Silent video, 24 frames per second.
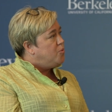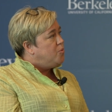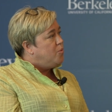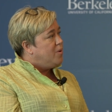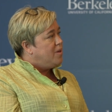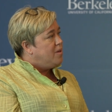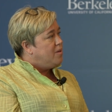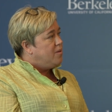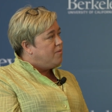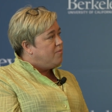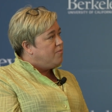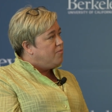
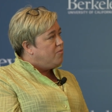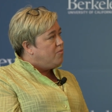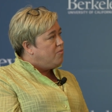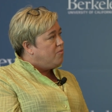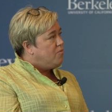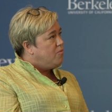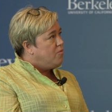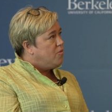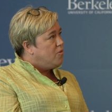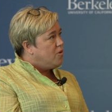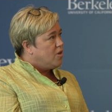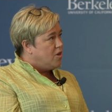we,
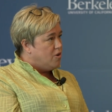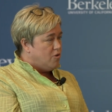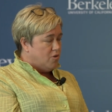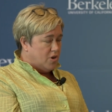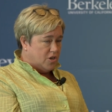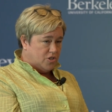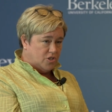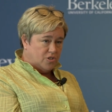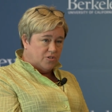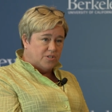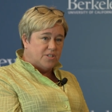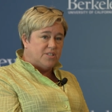congressional staff.
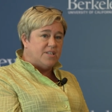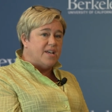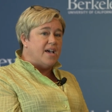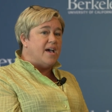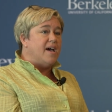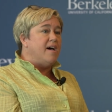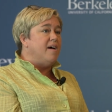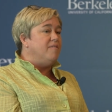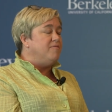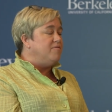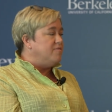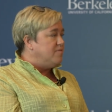Congressional
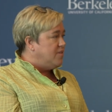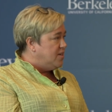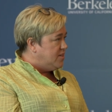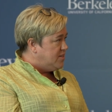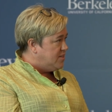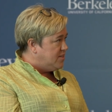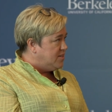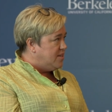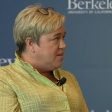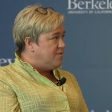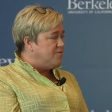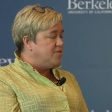staff,
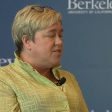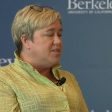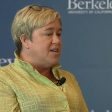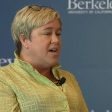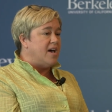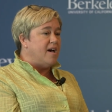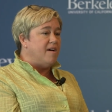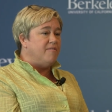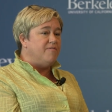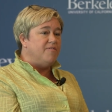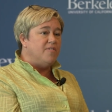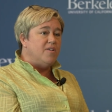legislative
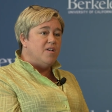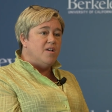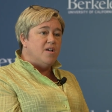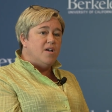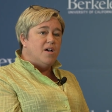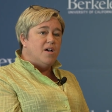staff.